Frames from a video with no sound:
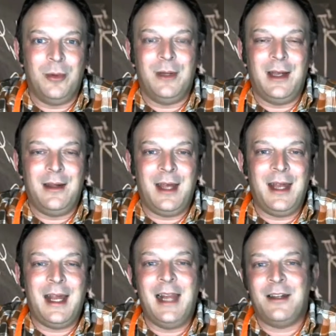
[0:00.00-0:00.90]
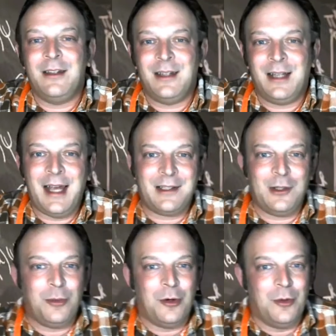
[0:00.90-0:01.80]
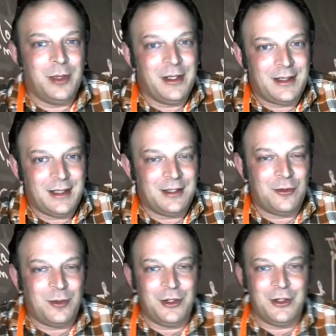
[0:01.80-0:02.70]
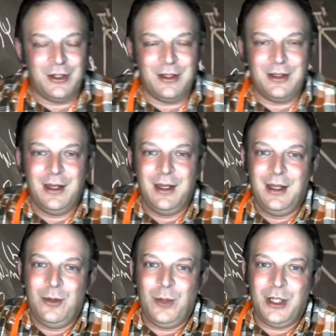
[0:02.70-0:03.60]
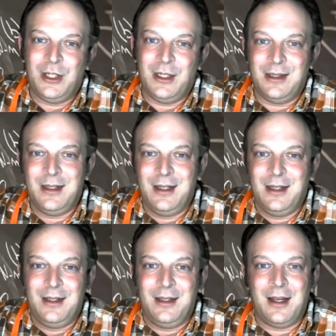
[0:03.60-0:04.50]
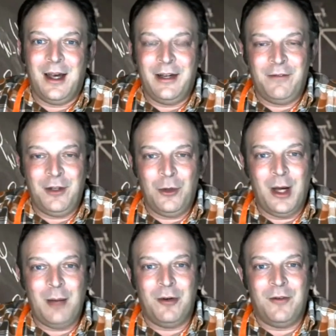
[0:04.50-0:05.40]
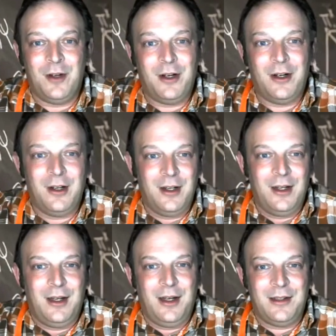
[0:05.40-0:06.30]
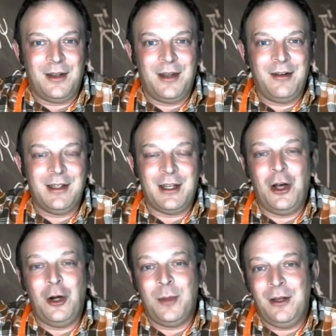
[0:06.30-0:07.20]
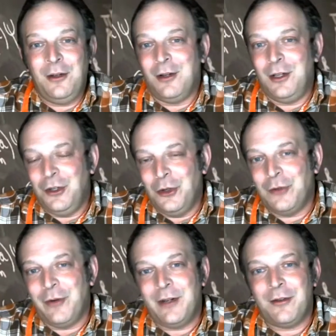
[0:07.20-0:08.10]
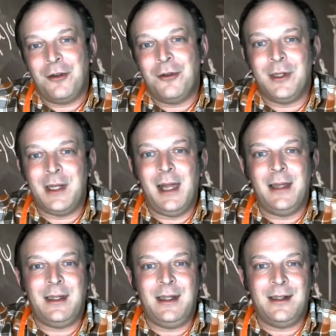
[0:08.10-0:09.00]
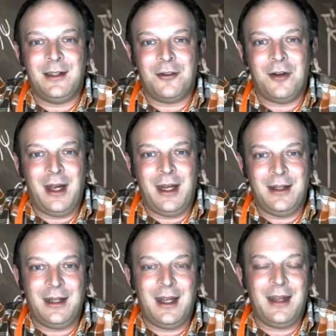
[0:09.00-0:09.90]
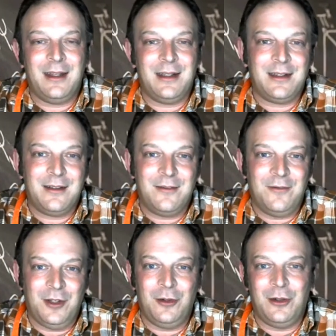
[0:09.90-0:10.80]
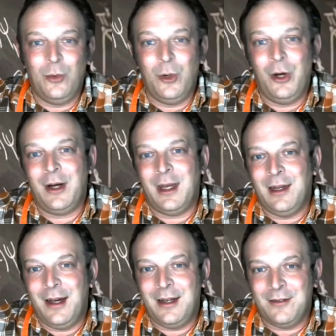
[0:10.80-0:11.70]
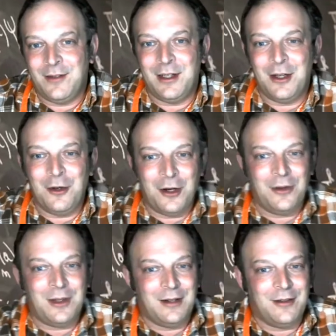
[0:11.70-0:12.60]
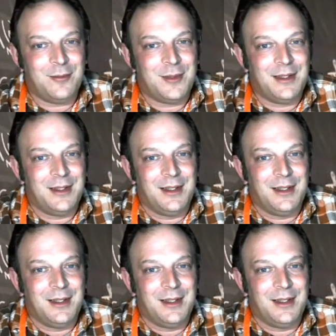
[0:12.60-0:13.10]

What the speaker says: analogous to classical probability distributions, which is the kind of view I prefer. And so there is a hope that you could use retrocausality to try and get this view to work in light of the no-go theorems.